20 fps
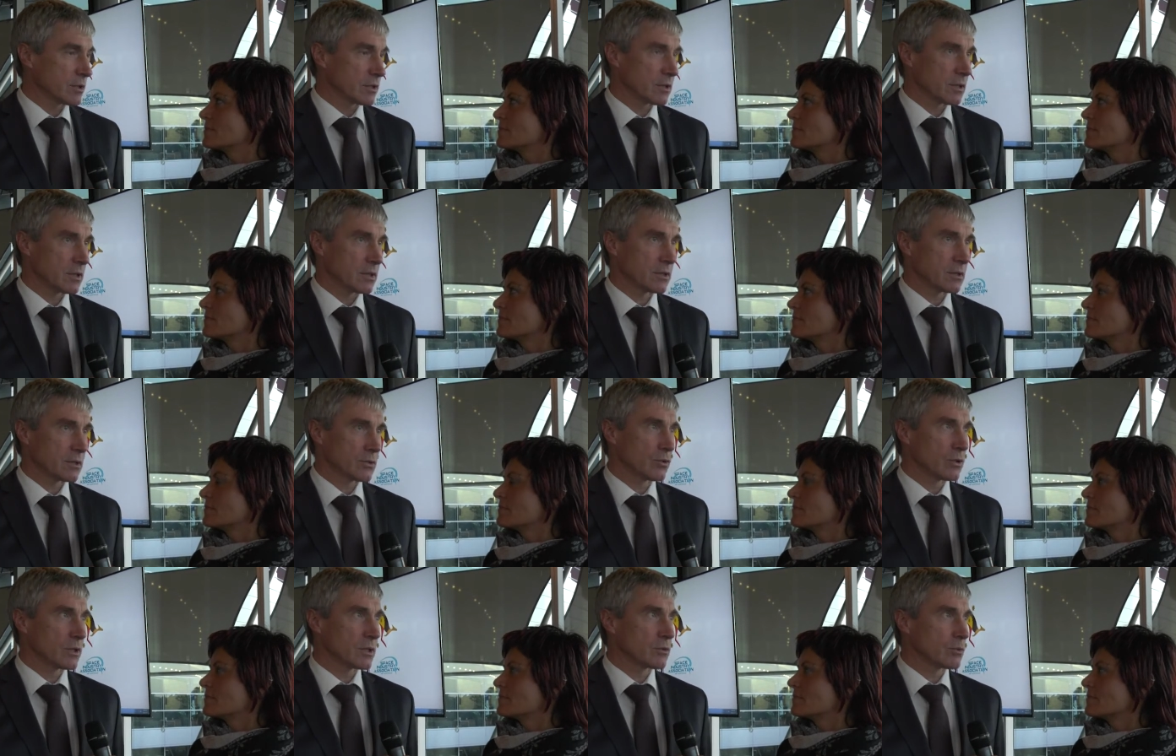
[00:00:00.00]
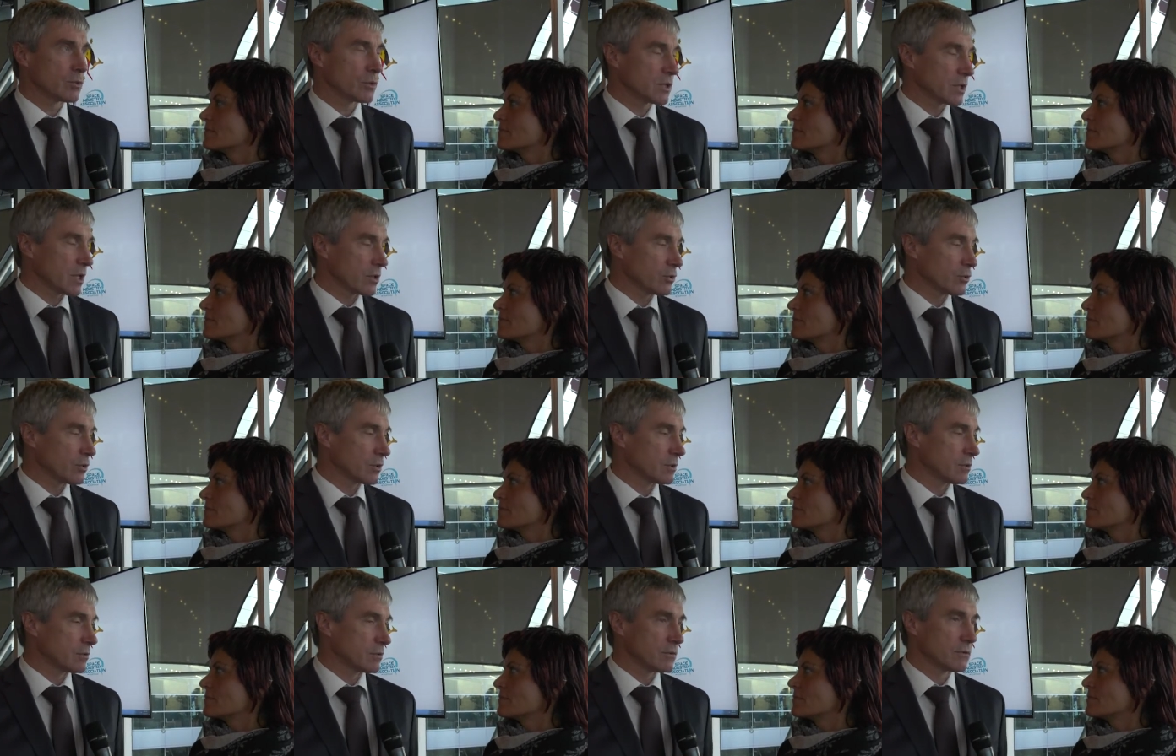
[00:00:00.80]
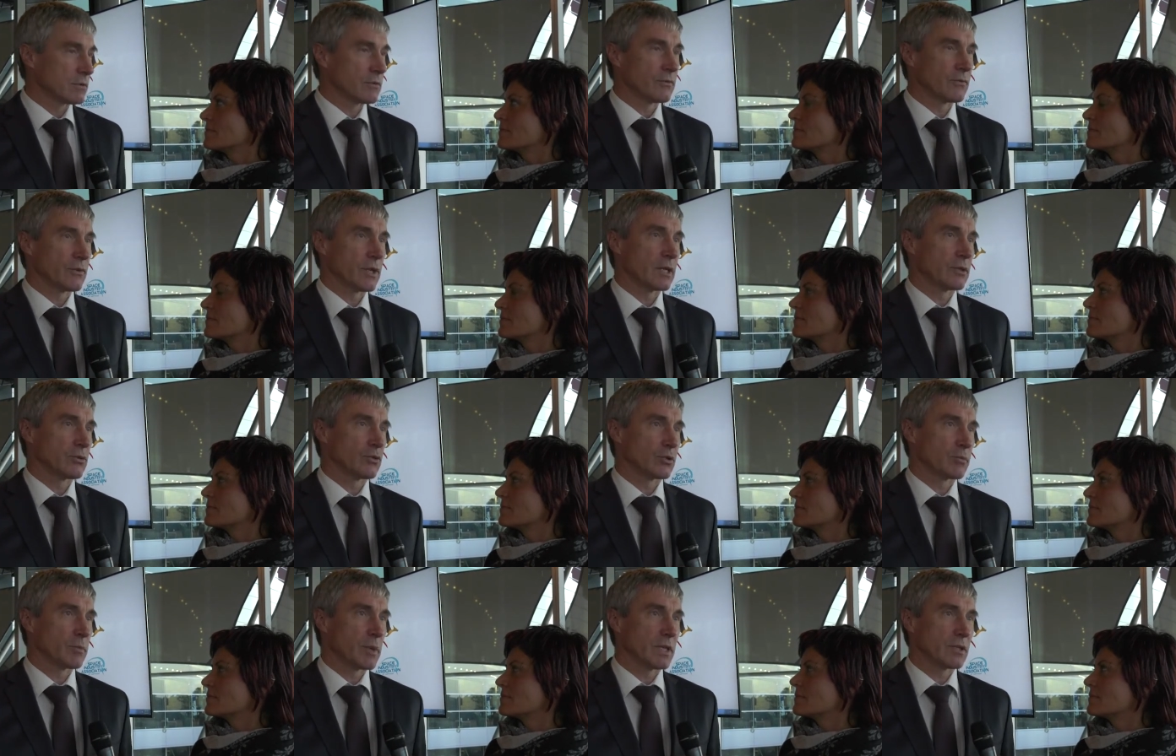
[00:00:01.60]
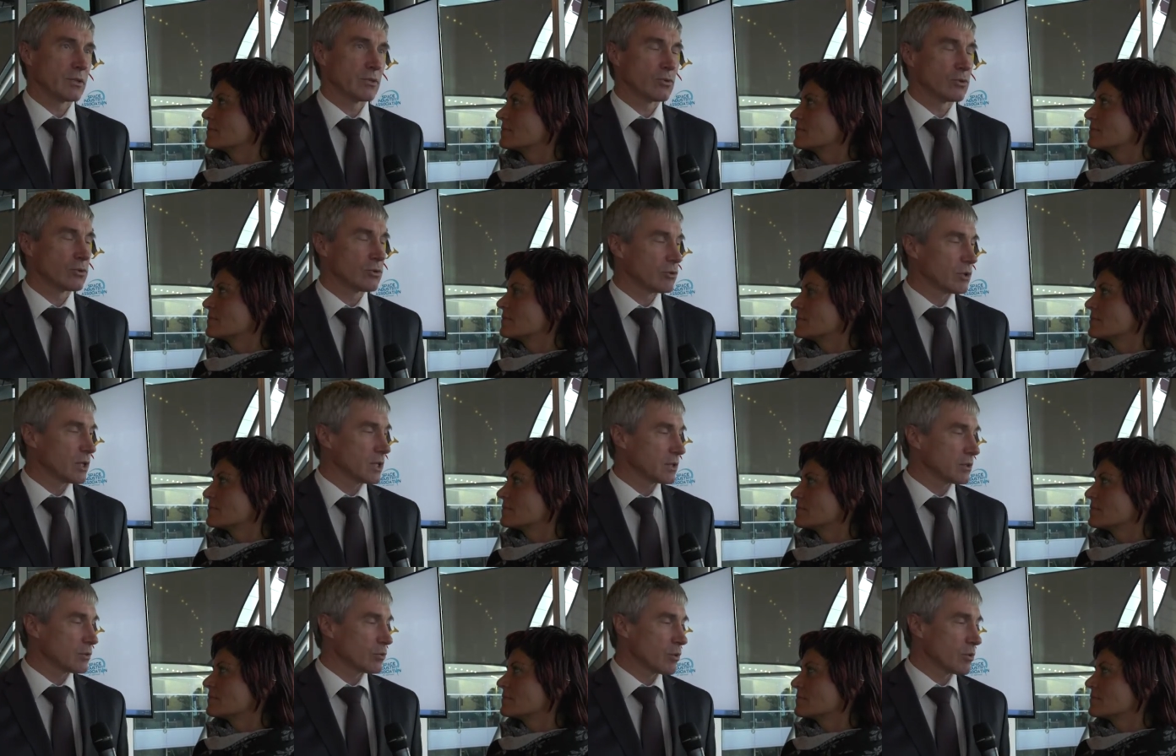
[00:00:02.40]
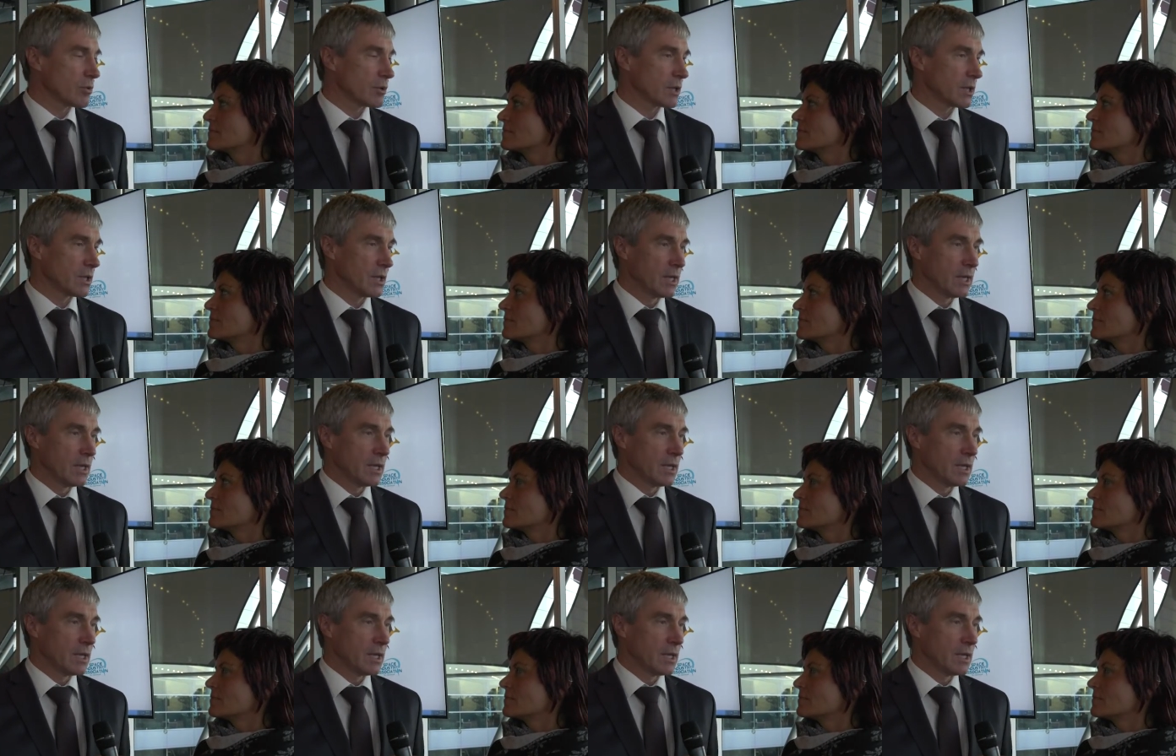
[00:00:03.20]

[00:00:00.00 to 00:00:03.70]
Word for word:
Speaker 1: uh, as soon as we start to fly to space, sooner or later we will